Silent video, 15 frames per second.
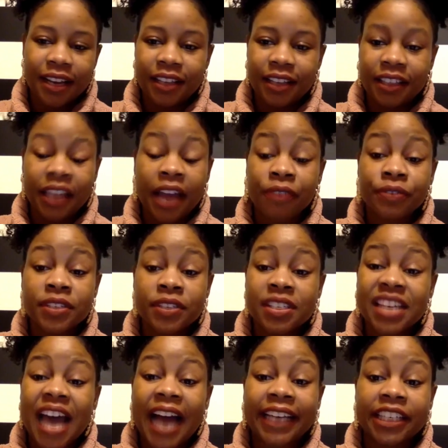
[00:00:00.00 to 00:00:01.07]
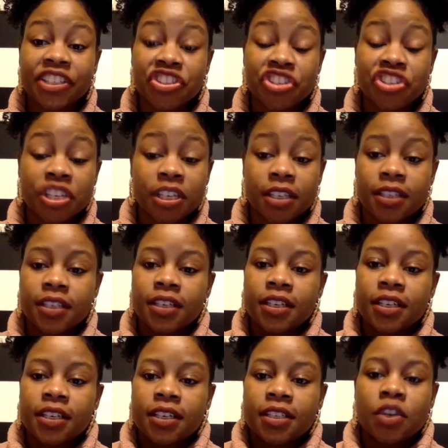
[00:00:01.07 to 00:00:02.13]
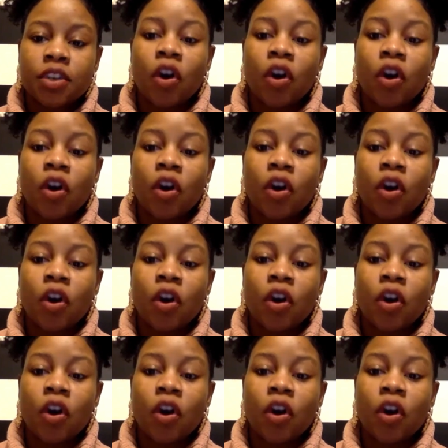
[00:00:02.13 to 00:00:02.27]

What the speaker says: Life is an ing. So